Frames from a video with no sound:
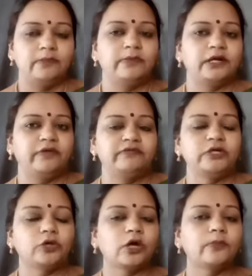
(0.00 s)
But when we
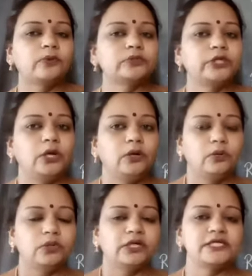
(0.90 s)
talk about the
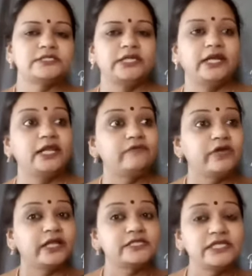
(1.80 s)
lotus lily, we
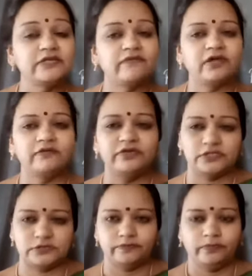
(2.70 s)
can see the
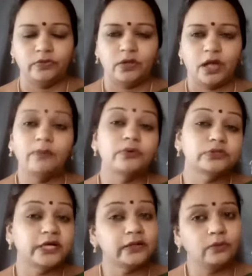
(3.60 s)
flowers above
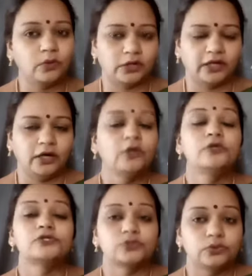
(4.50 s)
the water.
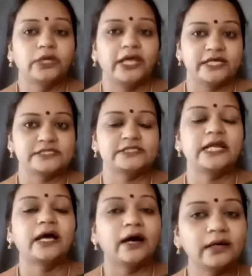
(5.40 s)
So yes,
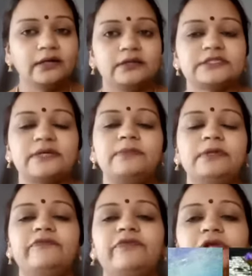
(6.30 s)
there are some
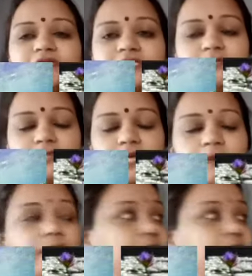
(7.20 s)
differences in